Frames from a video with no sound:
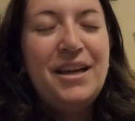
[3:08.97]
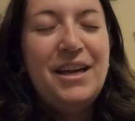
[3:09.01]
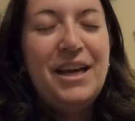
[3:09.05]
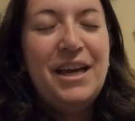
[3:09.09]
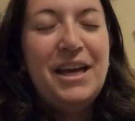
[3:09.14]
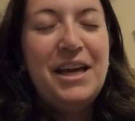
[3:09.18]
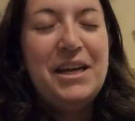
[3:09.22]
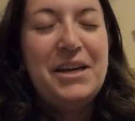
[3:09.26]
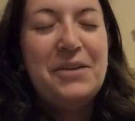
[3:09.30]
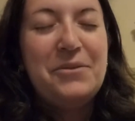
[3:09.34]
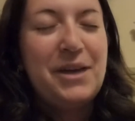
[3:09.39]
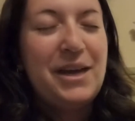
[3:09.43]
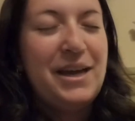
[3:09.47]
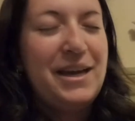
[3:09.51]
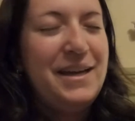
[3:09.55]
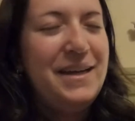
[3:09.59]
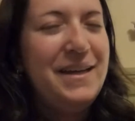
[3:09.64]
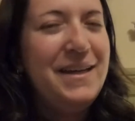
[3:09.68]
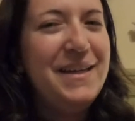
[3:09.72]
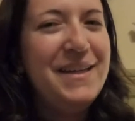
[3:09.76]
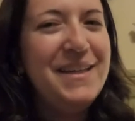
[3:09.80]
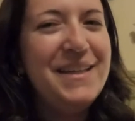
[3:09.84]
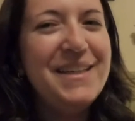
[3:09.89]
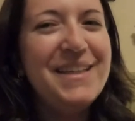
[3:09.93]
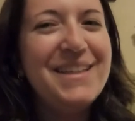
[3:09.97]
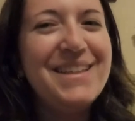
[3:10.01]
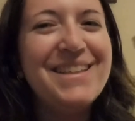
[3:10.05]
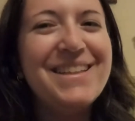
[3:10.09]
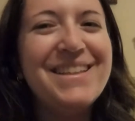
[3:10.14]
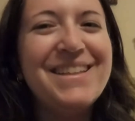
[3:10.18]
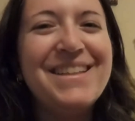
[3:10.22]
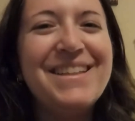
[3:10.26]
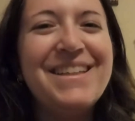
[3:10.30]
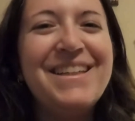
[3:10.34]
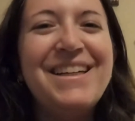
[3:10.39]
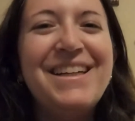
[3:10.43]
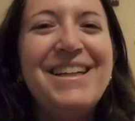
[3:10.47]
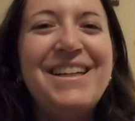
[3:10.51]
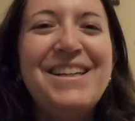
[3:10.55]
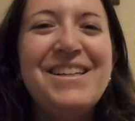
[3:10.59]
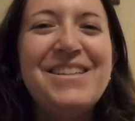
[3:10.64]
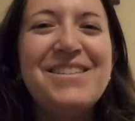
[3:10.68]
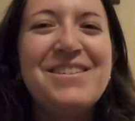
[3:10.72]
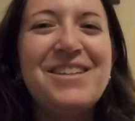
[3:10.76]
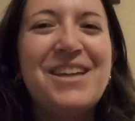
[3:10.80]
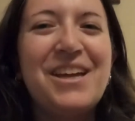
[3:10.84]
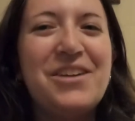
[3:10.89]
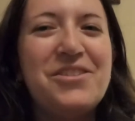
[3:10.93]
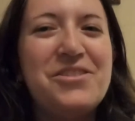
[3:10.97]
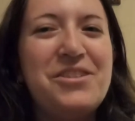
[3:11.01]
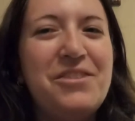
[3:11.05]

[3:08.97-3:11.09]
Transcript: Anyway, so yeah,